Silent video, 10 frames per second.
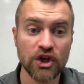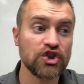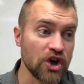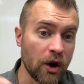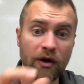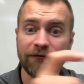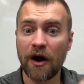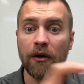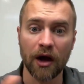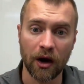Show a
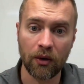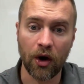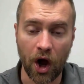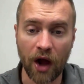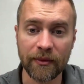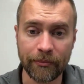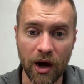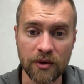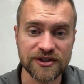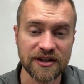photo on the
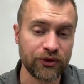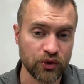post.